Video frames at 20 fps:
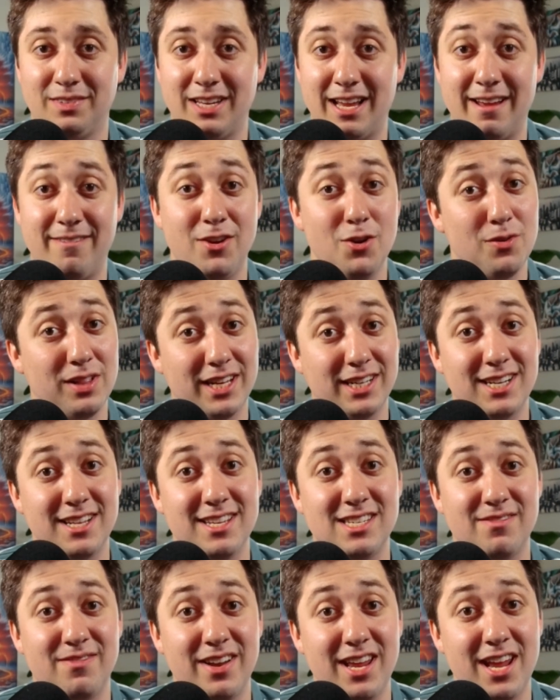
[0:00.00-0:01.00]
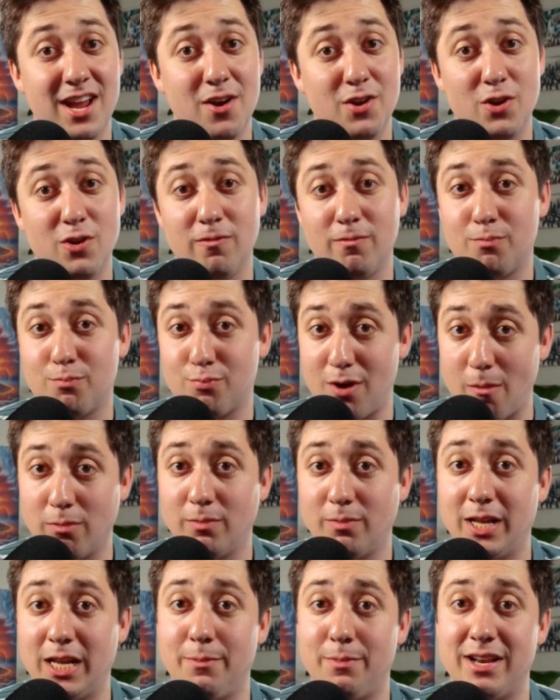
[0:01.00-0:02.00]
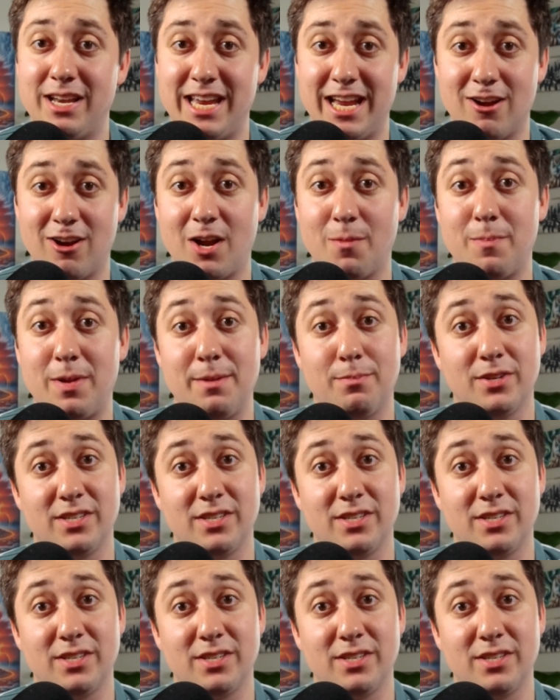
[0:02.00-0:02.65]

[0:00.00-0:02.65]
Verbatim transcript: If you clicked on this video, you've probably been hearing people